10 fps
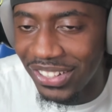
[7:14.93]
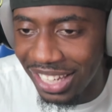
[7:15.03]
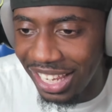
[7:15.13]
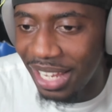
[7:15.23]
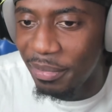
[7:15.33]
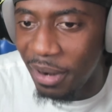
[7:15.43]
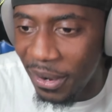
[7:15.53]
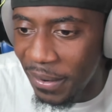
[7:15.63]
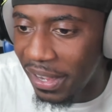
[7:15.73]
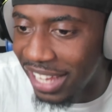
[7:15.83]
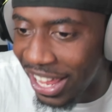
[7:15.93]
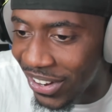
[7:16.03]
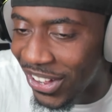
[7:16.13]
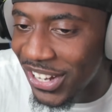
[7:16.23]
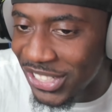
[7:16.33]
gonna lie, bro. Out of
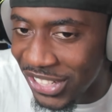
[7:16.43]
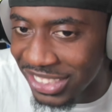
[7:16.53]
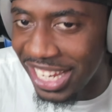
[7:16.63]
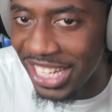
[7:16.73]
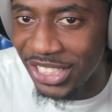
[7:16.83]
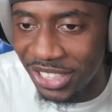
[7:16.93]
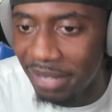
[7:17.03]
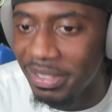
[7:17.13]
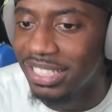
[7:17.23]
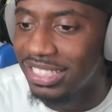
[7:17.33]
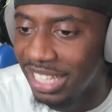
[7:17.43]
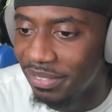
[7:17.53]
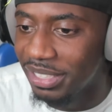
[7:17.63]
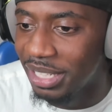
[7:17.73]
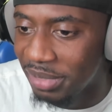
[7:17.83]
all the songs that he dropped, this is
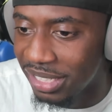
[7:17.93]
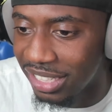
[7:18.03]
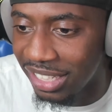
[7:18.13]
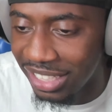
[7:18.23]
definitely up there.